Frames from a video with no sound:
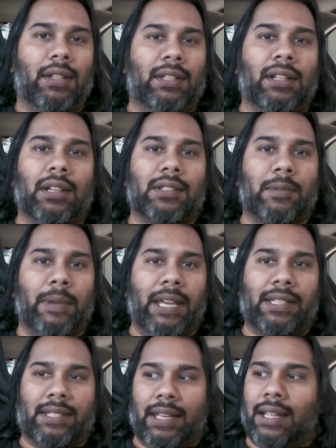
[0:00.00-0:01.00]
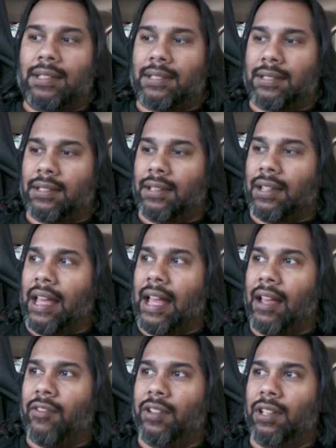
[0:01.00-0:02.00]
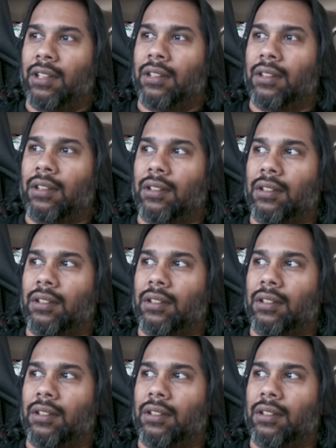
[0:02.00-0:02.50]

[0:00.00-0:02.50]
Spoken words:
It doesn't make sense having